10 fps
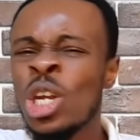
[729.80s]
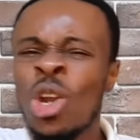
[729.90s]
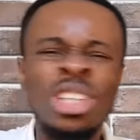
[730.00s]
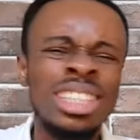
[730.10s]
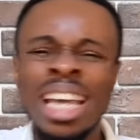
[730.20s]

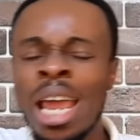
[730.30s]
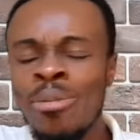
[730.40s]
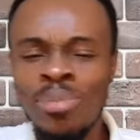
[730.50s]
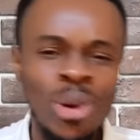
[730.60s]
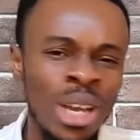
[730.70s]
not the
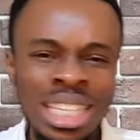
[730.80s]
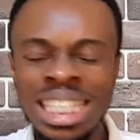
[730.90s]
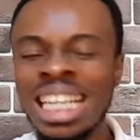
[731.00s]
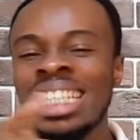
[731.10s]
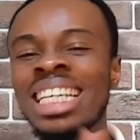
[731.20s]
employees
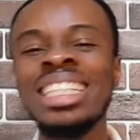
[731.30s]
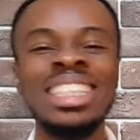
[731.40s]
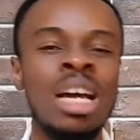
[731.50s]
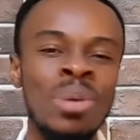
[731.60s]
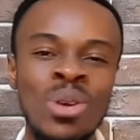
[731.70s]
e di
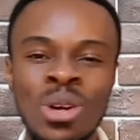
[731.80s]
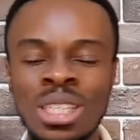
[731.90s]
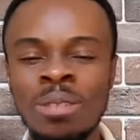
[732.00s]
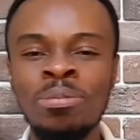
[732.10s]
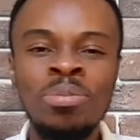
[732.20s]
ntia because